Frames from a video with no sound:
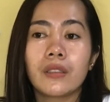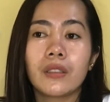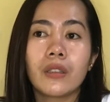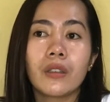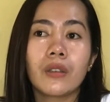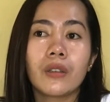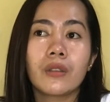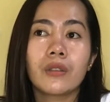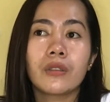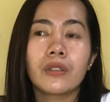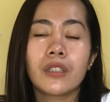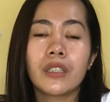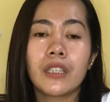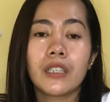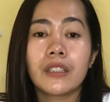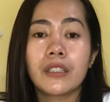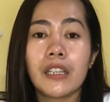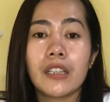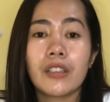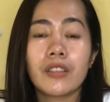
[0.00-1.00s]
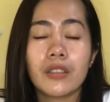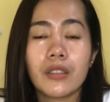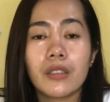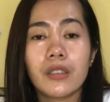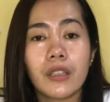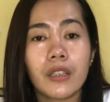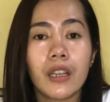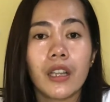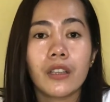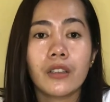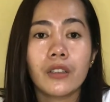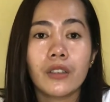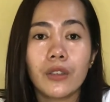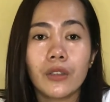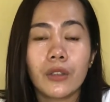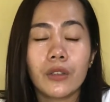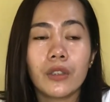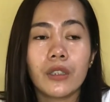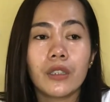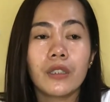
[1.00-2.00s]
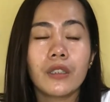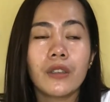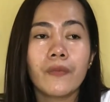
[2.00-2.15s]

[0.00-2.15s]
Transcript: no, their intentions are not good.